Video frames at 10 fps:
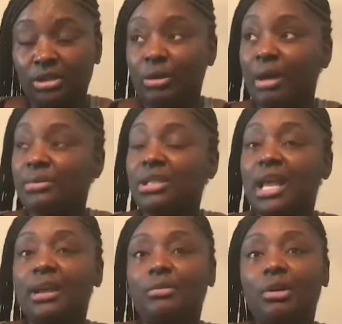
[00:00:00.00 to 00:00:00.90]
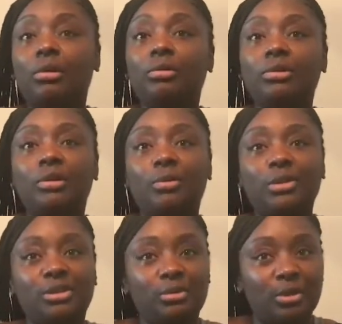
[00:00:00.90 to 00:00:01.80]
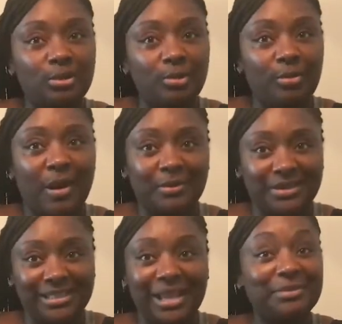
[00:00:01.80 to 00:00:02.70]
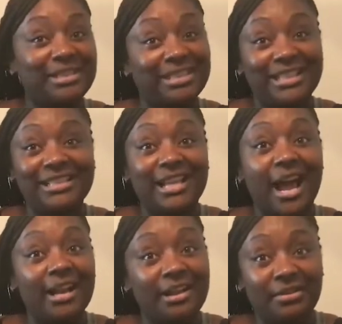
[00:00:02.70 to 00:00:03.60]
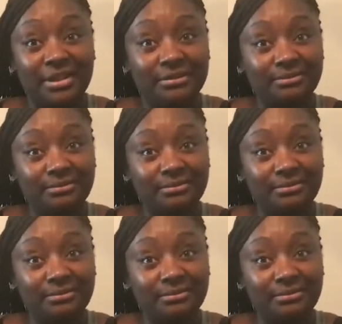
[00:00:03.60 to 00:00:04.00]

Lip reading: So I was like, well, you know, what you gonna do about this? I was just getting tired of it.